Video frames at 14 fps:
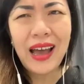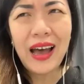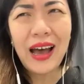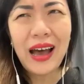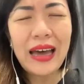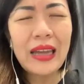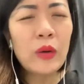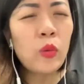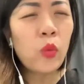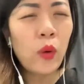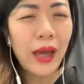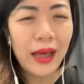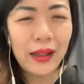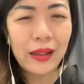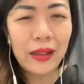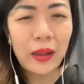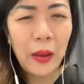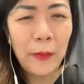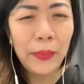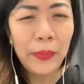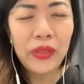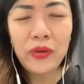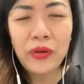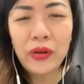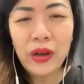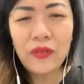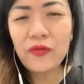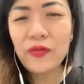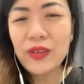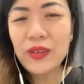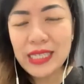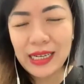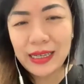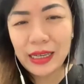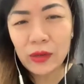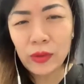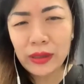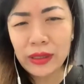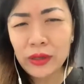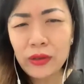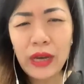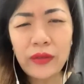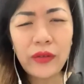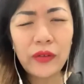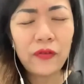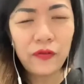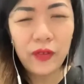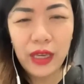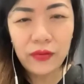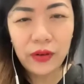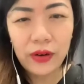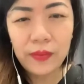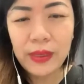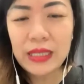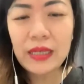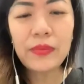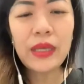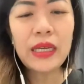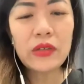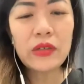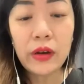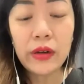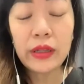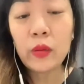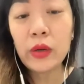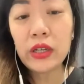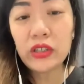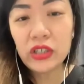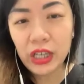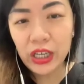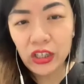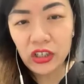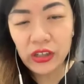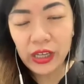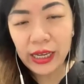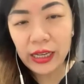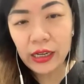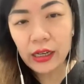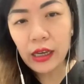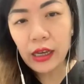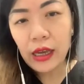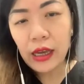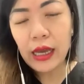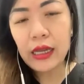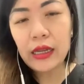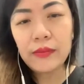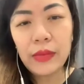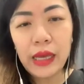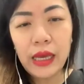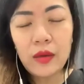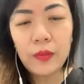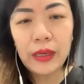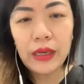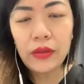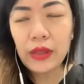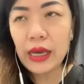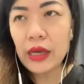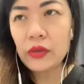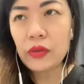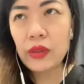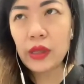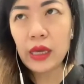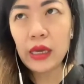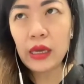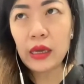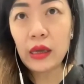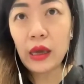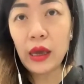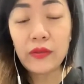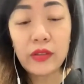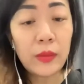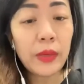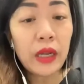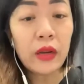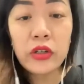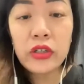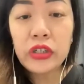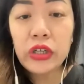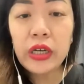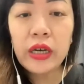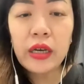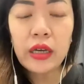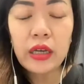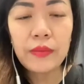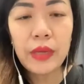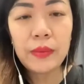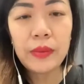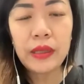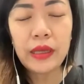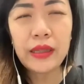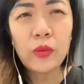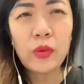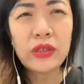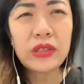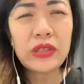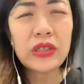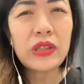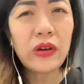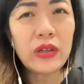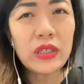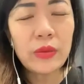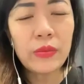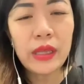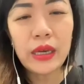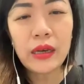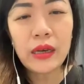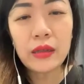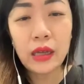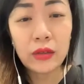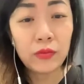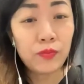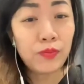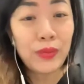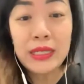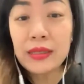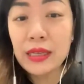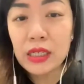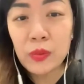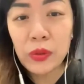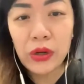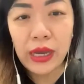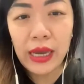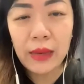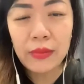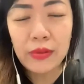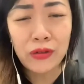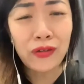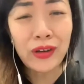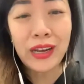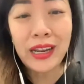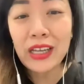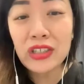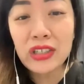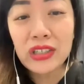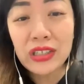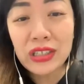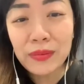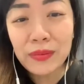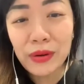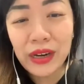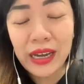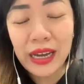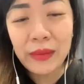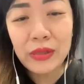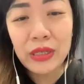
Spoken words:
unwell, but they're not physically unwell. They don't have a fever, but something is wrong and they want to change that. And it may be that they have some inertia. It may be that they want to start something, a business perhaps, a relationship perhaps,